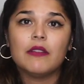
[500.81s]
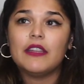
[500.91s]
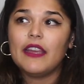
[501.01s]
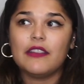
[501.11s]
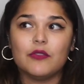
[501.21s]

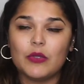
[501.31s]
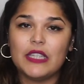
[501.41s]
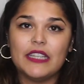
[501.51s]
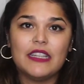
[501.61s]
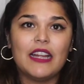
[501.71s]
Guess
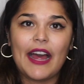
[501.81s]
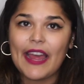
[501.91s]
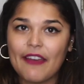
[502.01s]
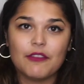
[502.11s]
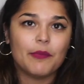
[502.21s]
what? I
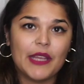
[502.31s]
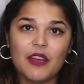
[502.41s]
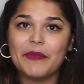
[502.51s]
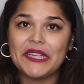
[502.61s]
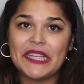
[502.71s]
have to pick
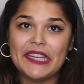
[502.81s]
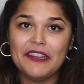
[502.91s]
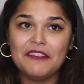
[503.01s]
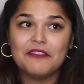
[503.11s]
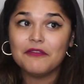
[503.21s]
up my
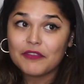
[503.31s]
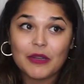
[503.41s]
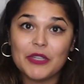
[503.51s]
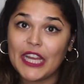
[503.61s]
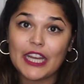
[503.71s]
kid
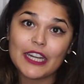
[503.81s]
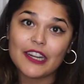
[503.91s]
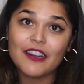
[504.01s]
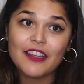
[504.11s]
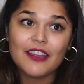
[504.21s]
from
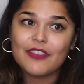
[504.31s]
daycare.